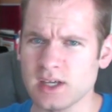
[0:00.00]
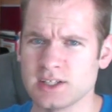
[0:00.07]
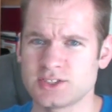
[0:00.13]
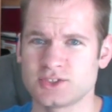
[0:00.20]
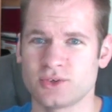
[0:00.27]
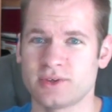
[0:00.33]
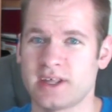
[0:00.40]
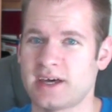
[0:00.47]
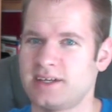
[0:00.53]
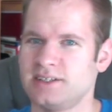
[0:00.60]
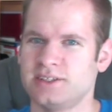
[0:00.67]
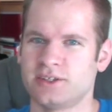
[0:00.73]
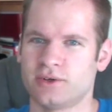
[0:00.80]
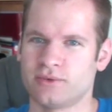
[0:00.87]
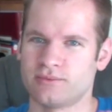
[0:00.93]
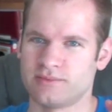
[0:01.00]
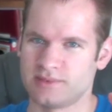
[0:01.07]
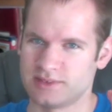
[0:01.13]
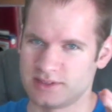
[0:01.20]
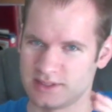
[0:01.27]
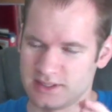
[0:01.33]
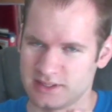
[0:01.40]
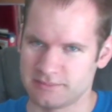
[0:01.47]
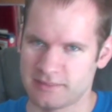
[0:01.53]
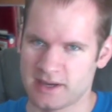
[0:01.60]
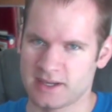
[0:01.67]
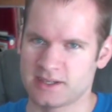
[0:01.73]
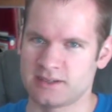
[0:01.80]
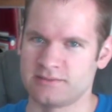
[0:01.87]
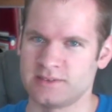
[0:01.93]
so that, you know, the
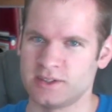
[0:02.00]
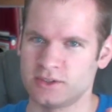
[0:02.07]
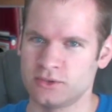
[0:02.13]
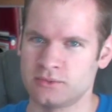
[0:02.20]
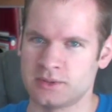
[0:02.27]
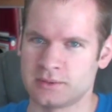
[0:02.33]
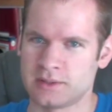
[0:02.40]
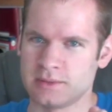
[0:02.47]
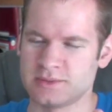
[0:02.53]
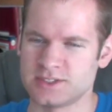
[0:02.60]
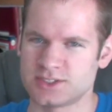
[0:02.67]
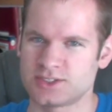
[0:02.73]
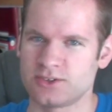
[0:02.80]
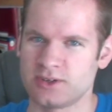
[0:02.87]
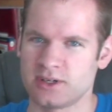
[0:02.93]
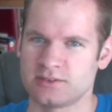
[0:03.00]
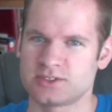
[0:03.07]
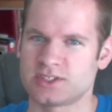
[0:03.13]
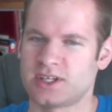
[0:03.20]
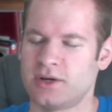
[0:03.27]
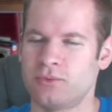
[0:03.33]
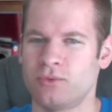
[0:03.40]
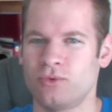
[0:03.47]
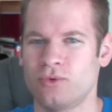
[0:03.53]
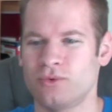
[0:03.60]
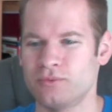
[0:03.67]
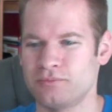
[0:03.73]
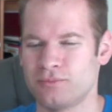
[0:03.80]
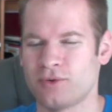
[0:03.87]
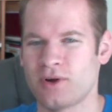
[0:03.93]
back of the aluminum keeps it sturdy enough so that it
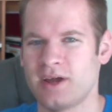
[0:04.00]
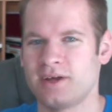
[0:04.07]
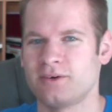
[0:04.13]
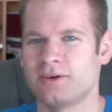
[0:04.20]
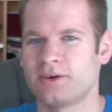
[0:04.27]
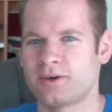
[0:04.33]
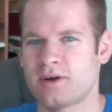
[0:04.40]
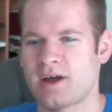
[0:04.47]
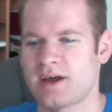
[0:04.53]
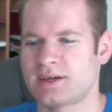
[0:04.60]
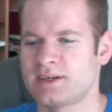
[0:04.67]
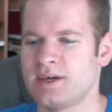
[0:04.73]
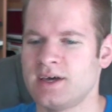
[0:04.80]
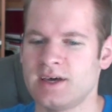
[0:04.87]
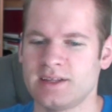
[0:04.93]
won't break or crack.